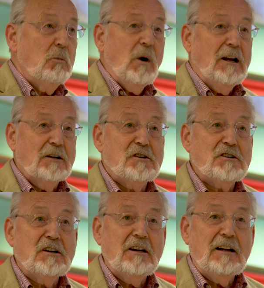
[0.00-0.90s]
the
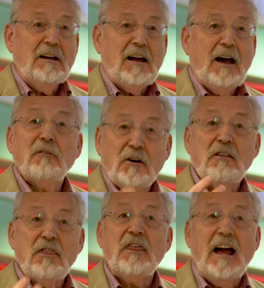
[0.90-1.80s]
Welsh have got
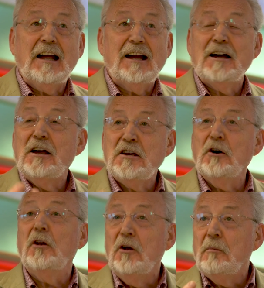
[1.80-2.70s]
to thank
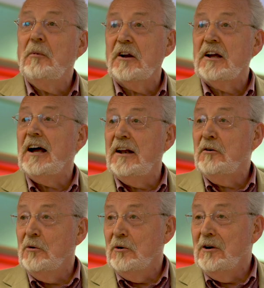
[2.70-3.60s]
Iolo
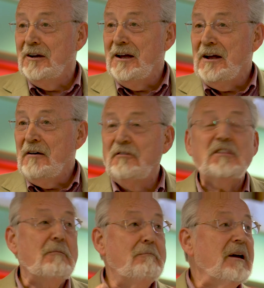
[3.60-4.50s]
Morganwg for the